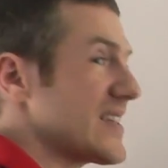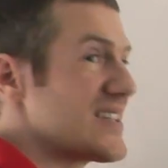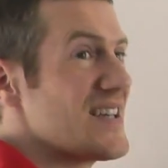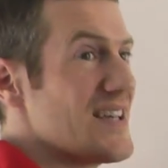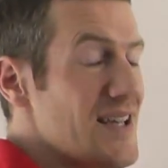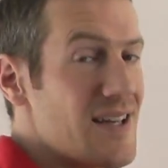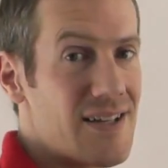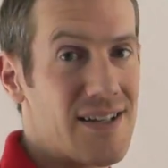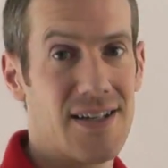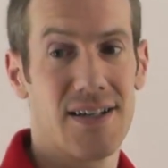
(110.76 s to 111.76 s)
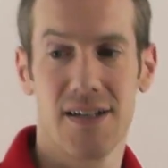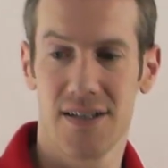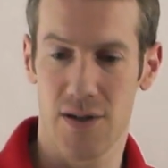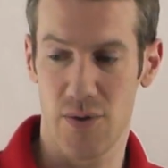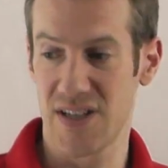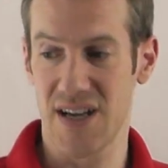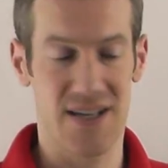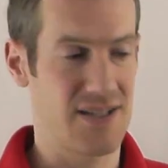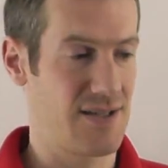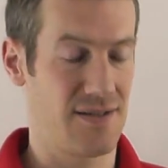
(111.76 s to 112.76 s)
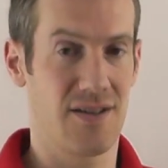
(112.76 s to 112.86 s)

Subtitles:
to see, so in this case